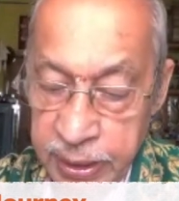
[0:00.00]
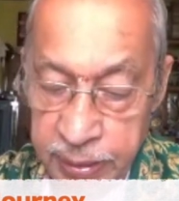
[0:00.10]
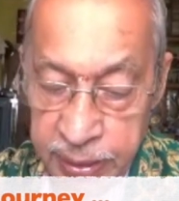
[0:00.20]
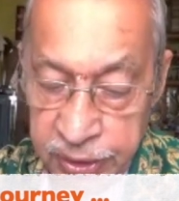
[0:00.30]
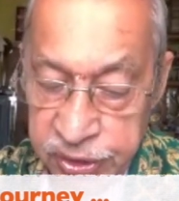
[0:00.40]

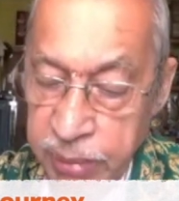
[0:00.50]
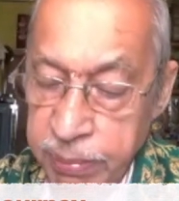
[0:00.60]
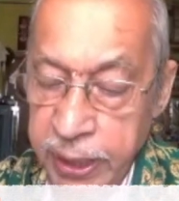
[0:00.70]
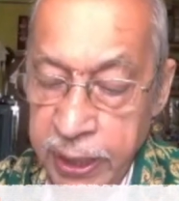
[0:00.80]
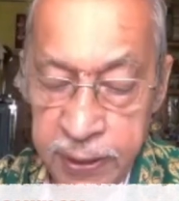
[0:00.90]
Reason
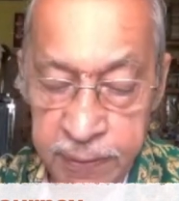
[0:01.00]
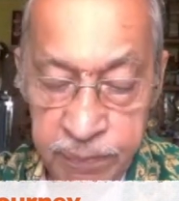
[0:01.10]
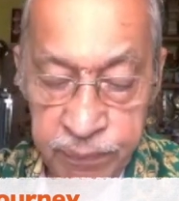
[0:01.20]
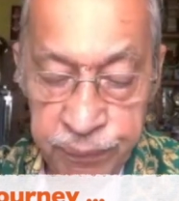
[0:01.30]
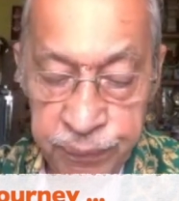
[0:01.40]
being,
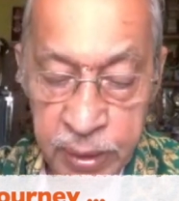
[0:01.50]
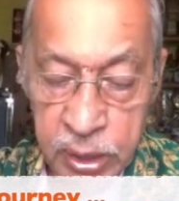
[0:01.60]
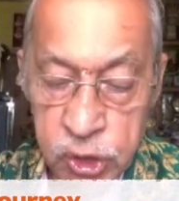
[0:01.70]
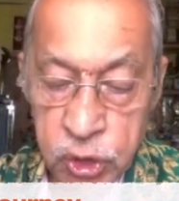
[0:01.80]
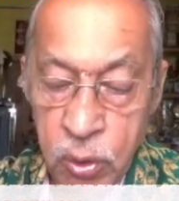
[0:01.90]

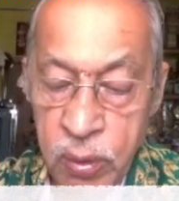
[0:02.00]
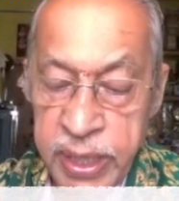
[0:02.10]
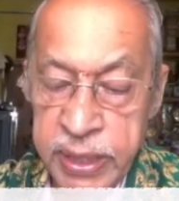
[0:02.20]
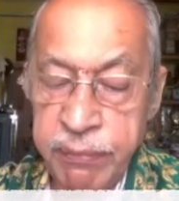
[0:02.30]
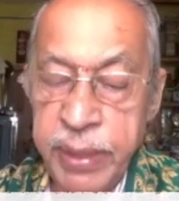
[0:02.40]
slowly
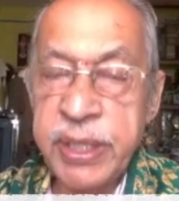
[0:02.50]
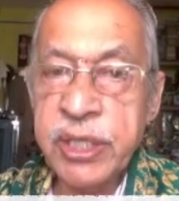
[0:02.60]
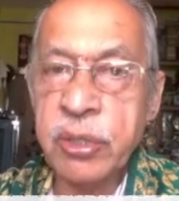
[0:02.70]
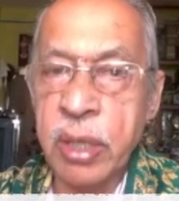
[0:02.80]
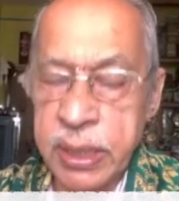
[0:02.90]
the Vedic
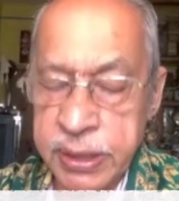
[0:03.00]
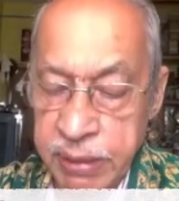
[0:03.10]
scholars